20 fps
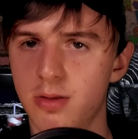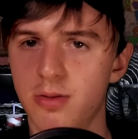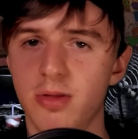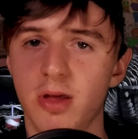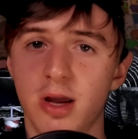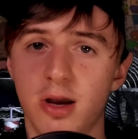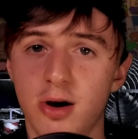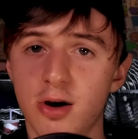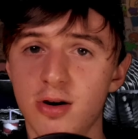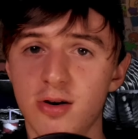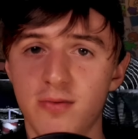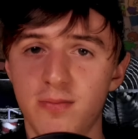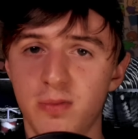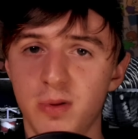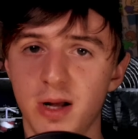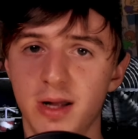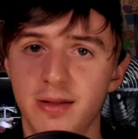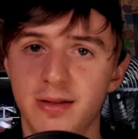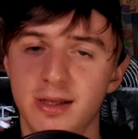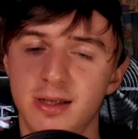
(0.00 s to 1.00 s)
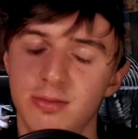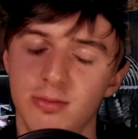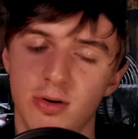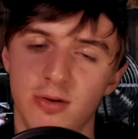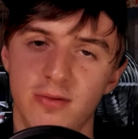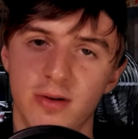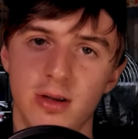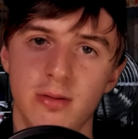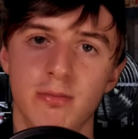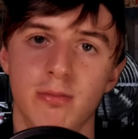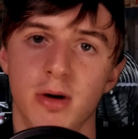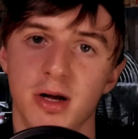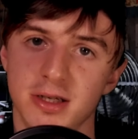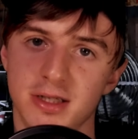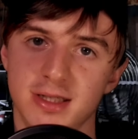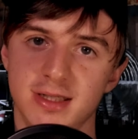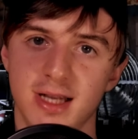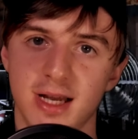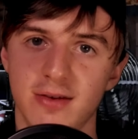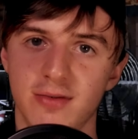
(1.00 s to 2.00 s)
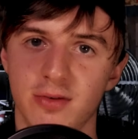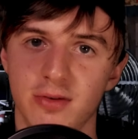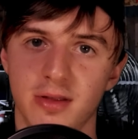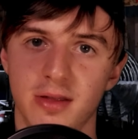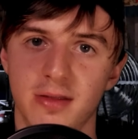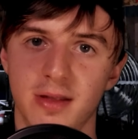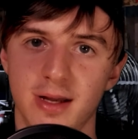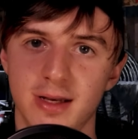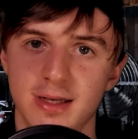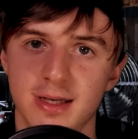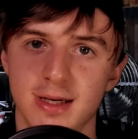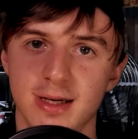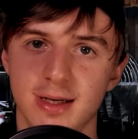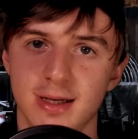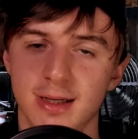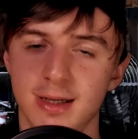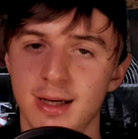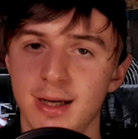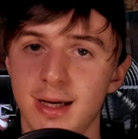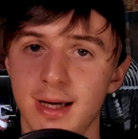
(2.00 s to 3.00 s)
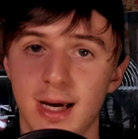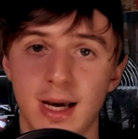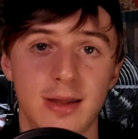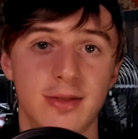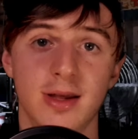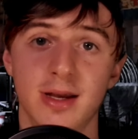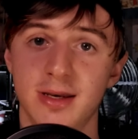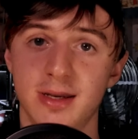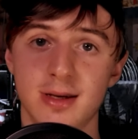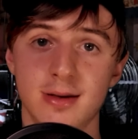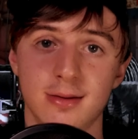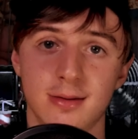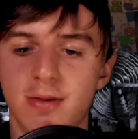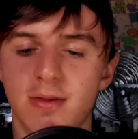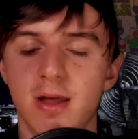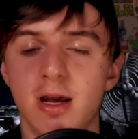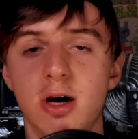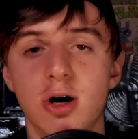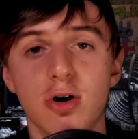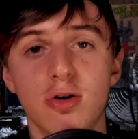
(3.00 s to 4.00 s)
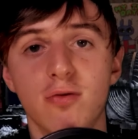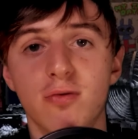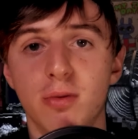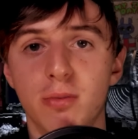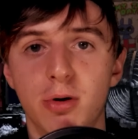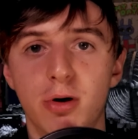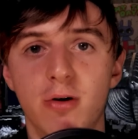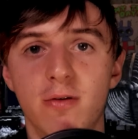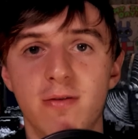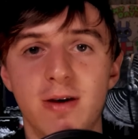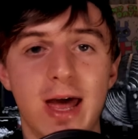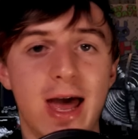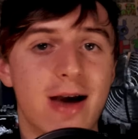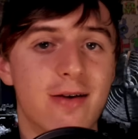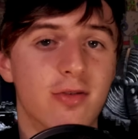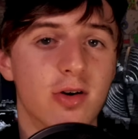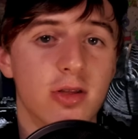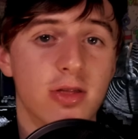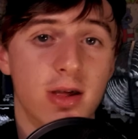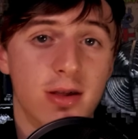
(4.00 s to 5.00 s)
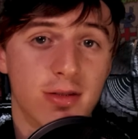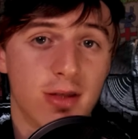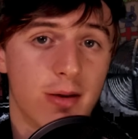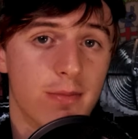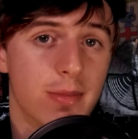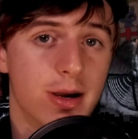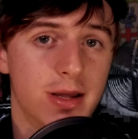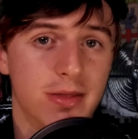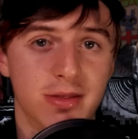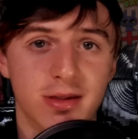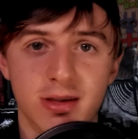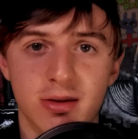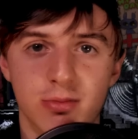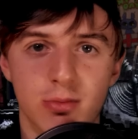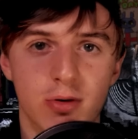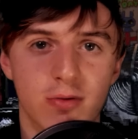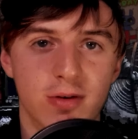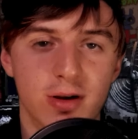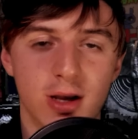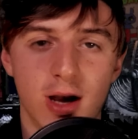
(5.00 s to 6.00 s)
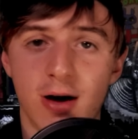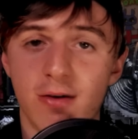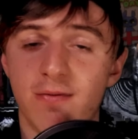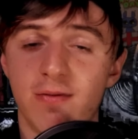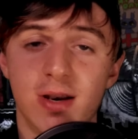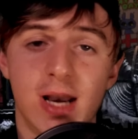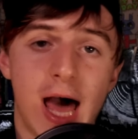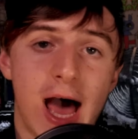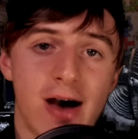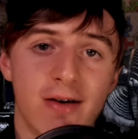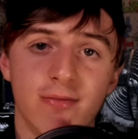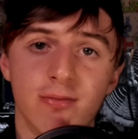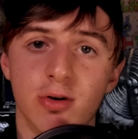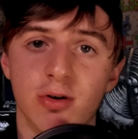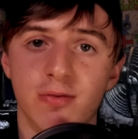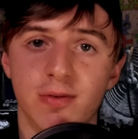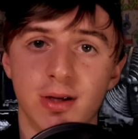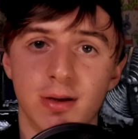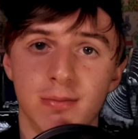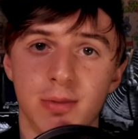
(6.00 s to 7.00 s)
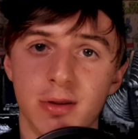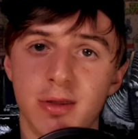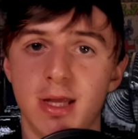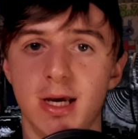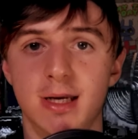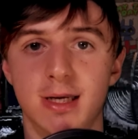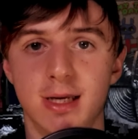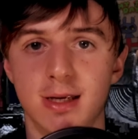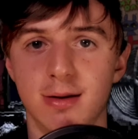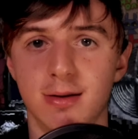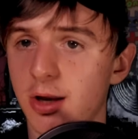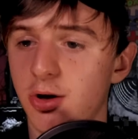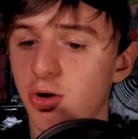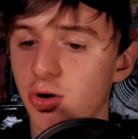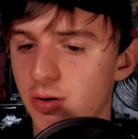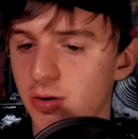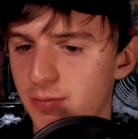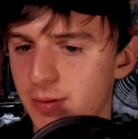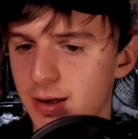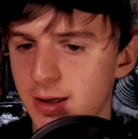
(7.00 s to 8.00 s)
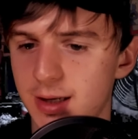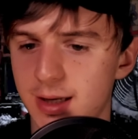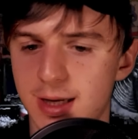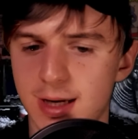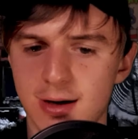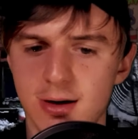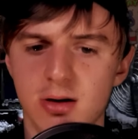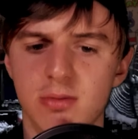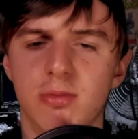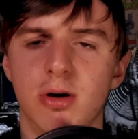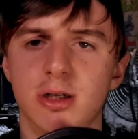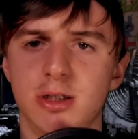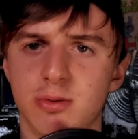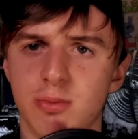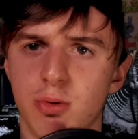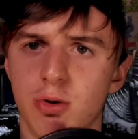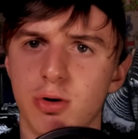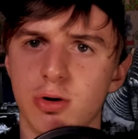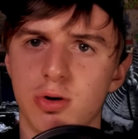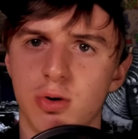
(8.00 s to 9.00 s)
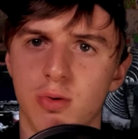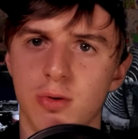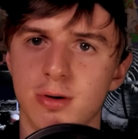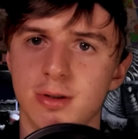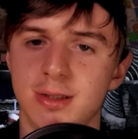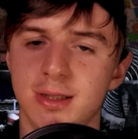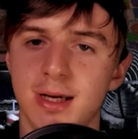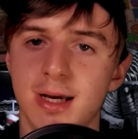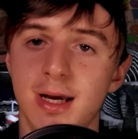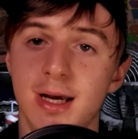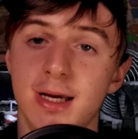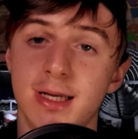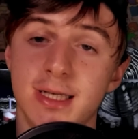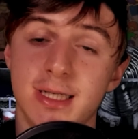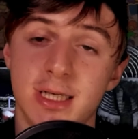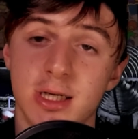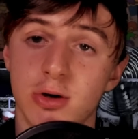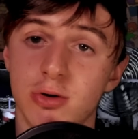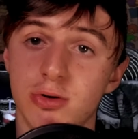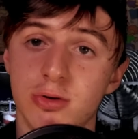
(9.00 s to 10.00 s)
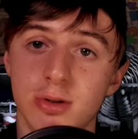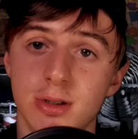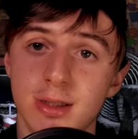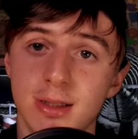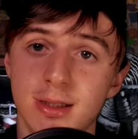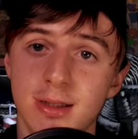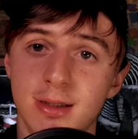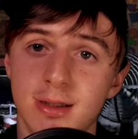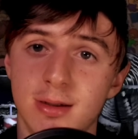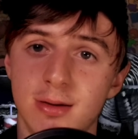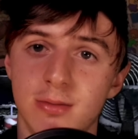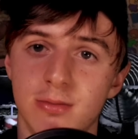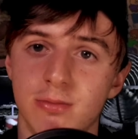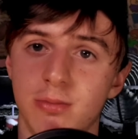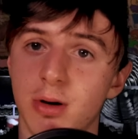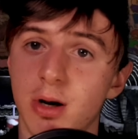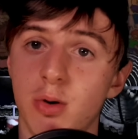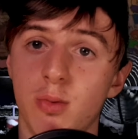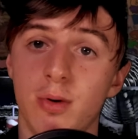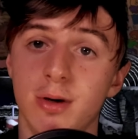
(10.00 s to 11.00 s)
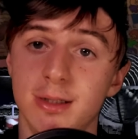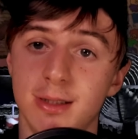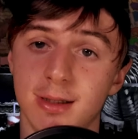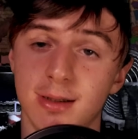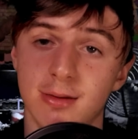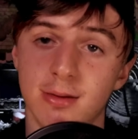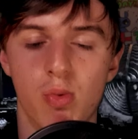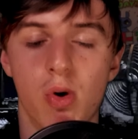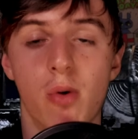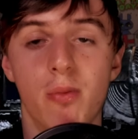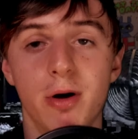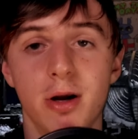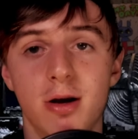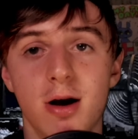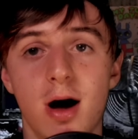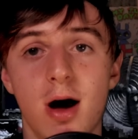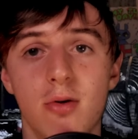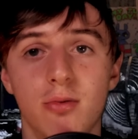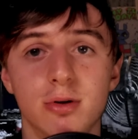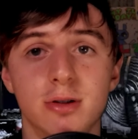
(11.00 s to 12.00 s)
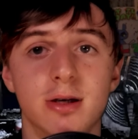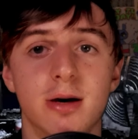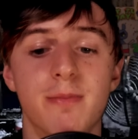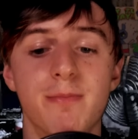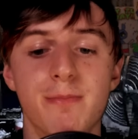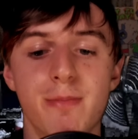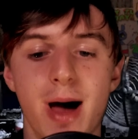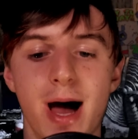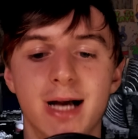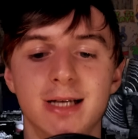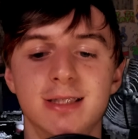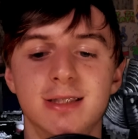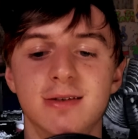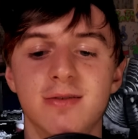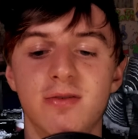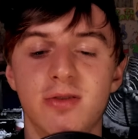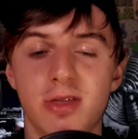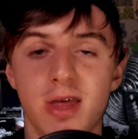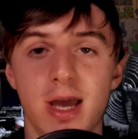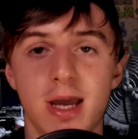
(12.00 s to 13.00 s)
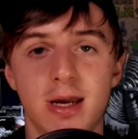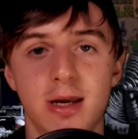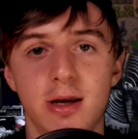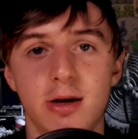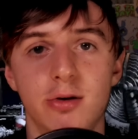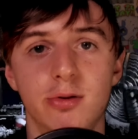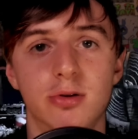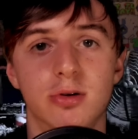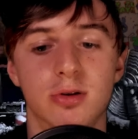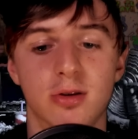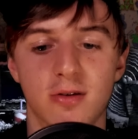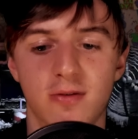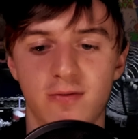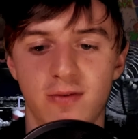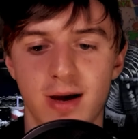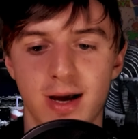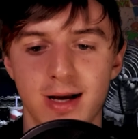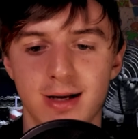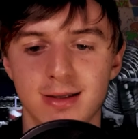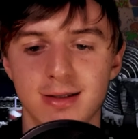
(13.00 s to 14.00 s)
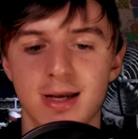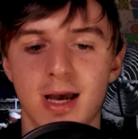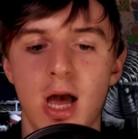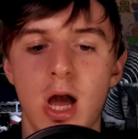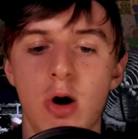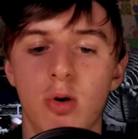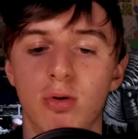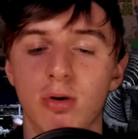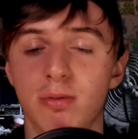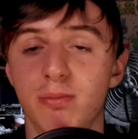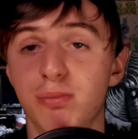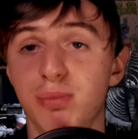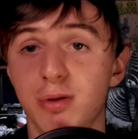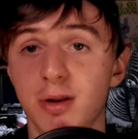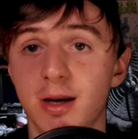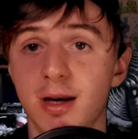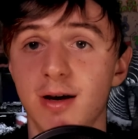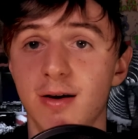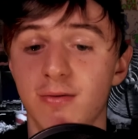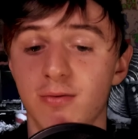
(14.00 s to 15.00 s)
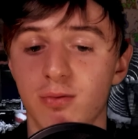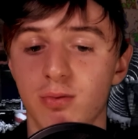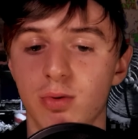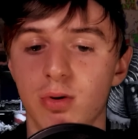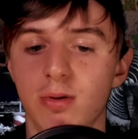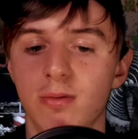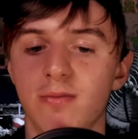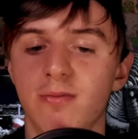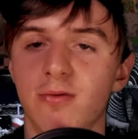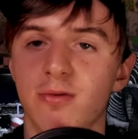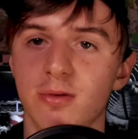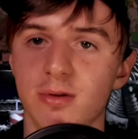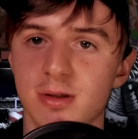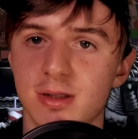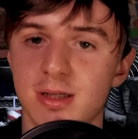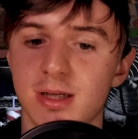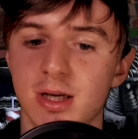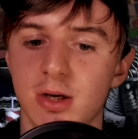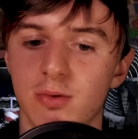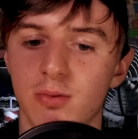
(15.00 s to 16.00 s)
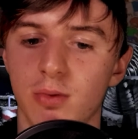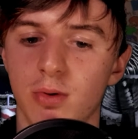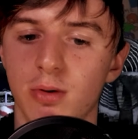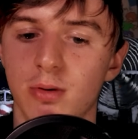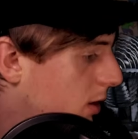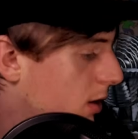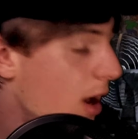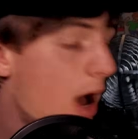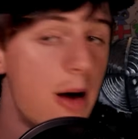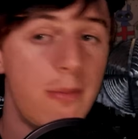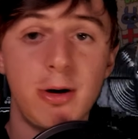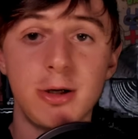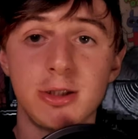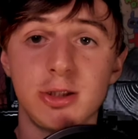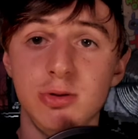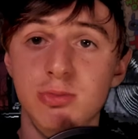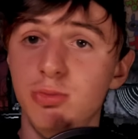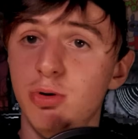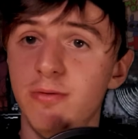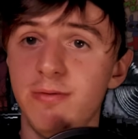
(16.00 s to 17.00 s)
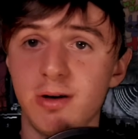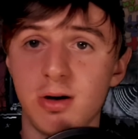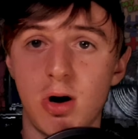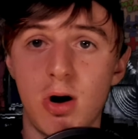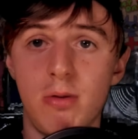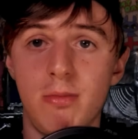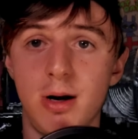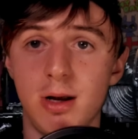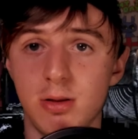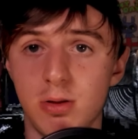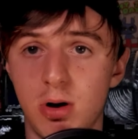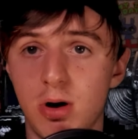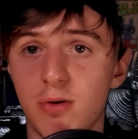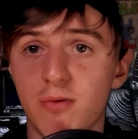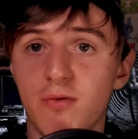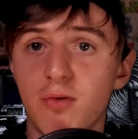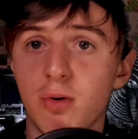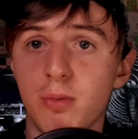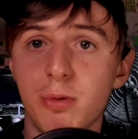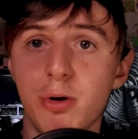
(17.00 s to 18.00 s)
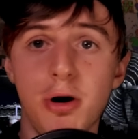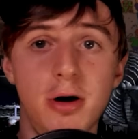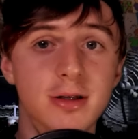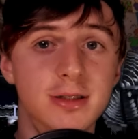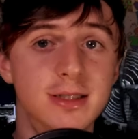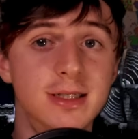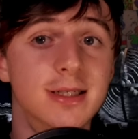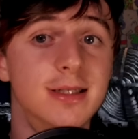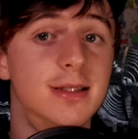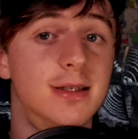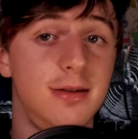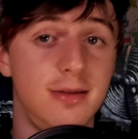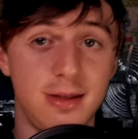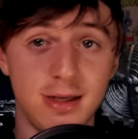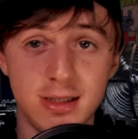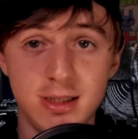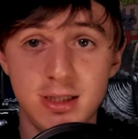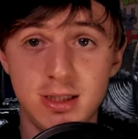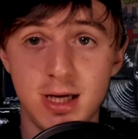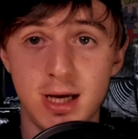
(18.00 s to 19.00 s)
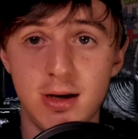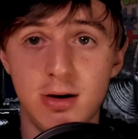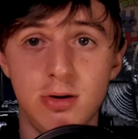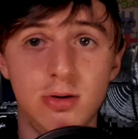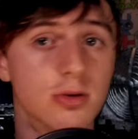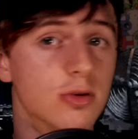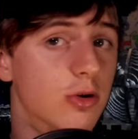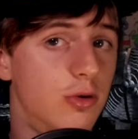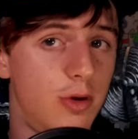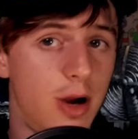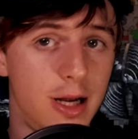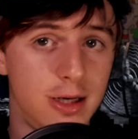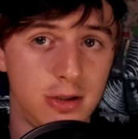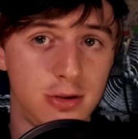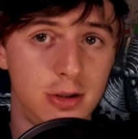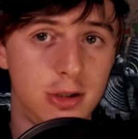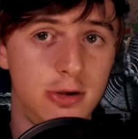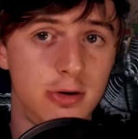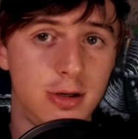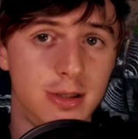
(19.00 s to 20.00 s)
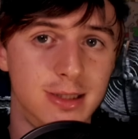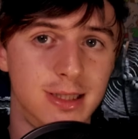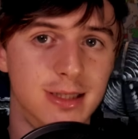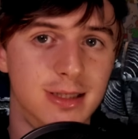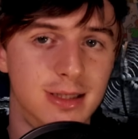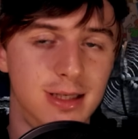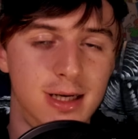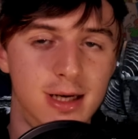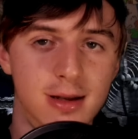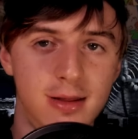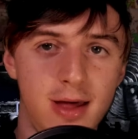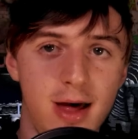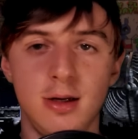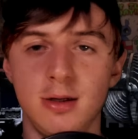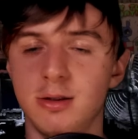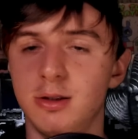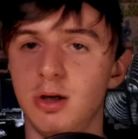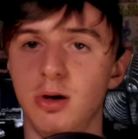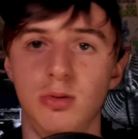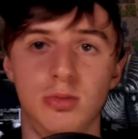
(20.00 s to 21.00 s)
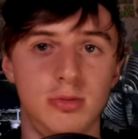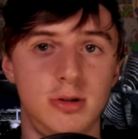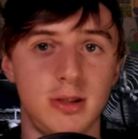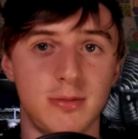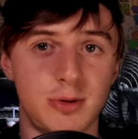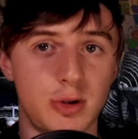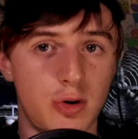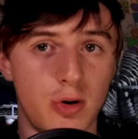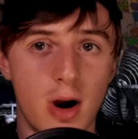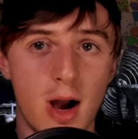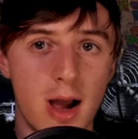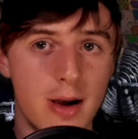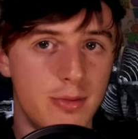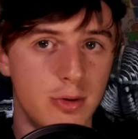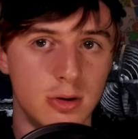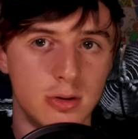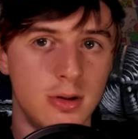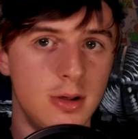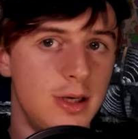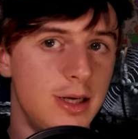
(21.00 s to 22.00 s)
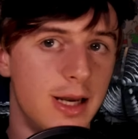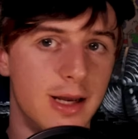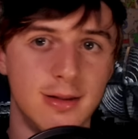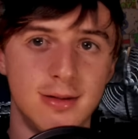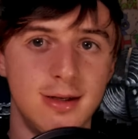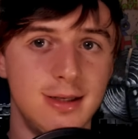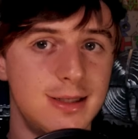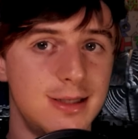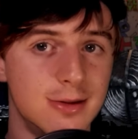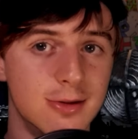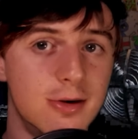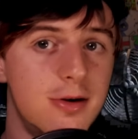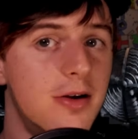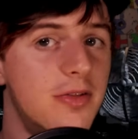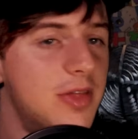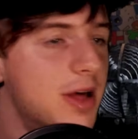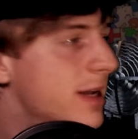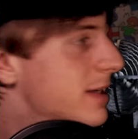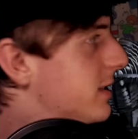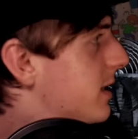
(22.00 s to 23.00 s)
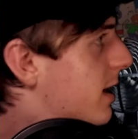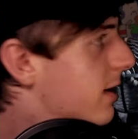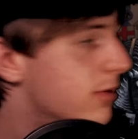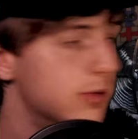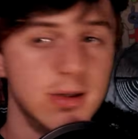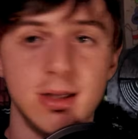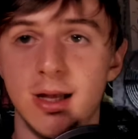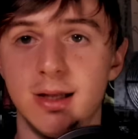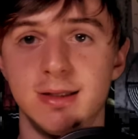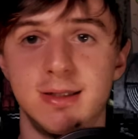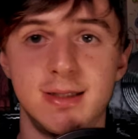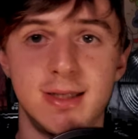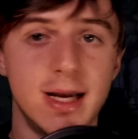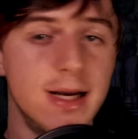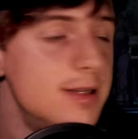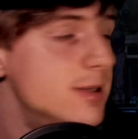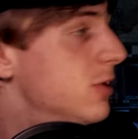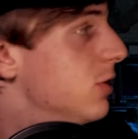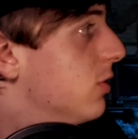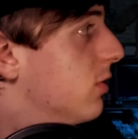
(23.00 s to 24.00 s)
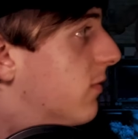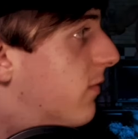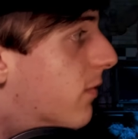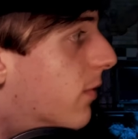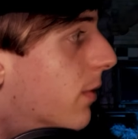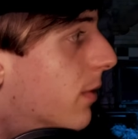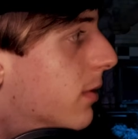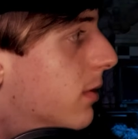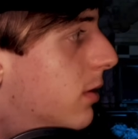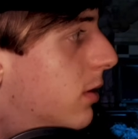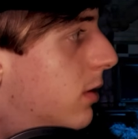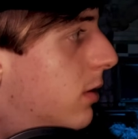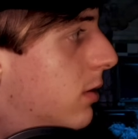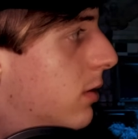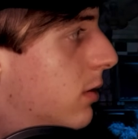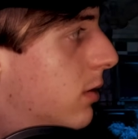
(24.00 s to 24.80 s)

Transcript: They could have played this movie much safer than they did, and they didn't. They could have removed everything that made this movie a FNAF movie, but they didn't. It could have been geared much more towards children, but it wasn't. What we got was a massive thank you to the fans, with plenty of room for a sequel. I'm also moving all my long-form content to this channel, gradually transitioning to that, so subscribe or at least look at that channel and stay tuned for...